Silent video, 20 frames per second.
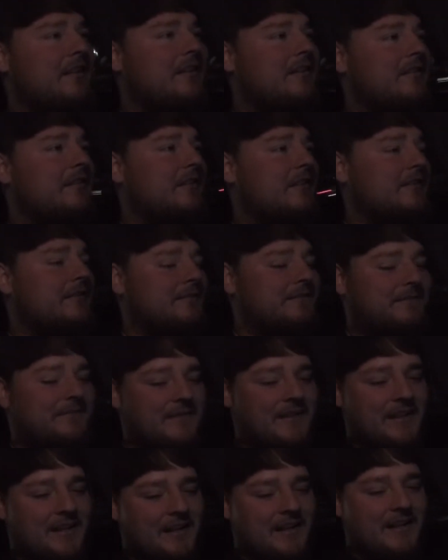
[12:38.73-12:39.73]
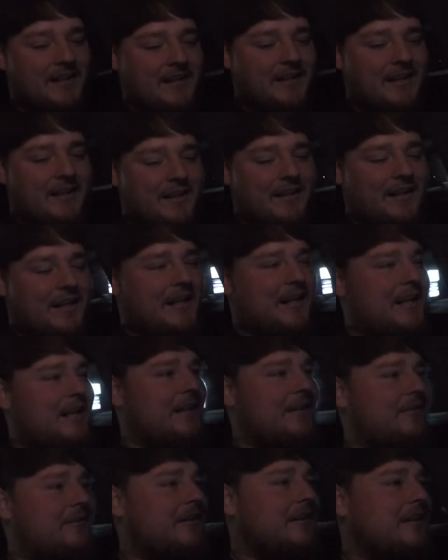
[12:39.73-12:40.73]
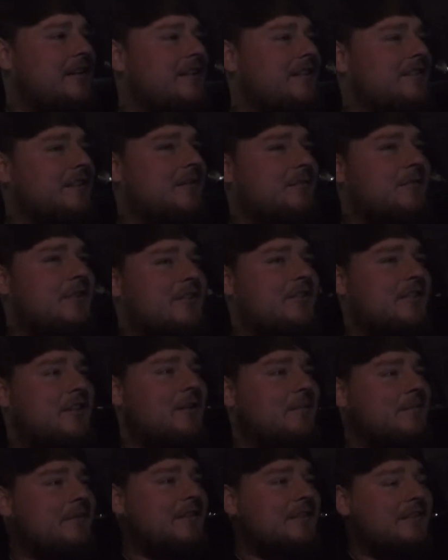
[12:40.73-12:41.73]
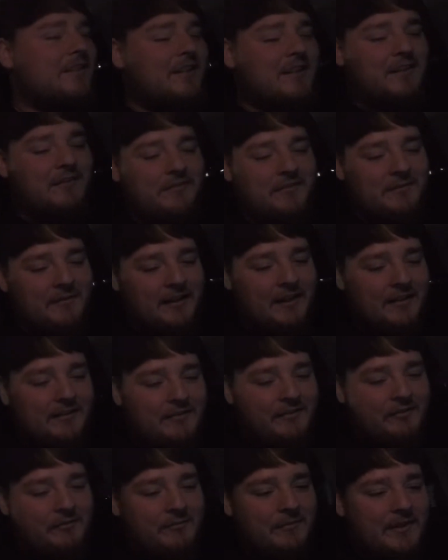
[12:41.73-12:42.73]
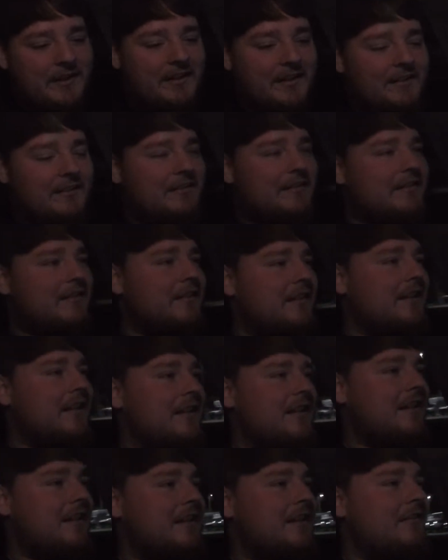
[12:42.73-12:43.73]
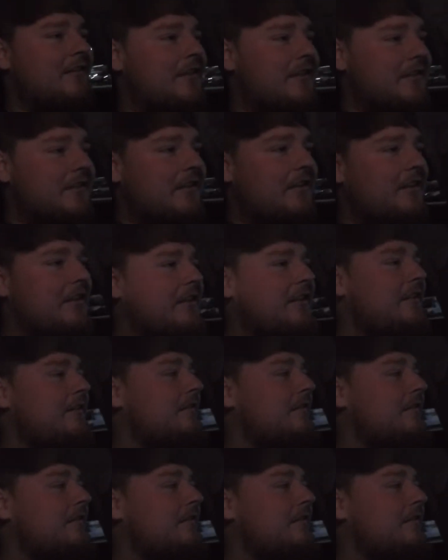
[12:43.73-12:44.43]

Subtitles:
So, anyways, I'm going to drop this off in like 2 minutes. And if there's a good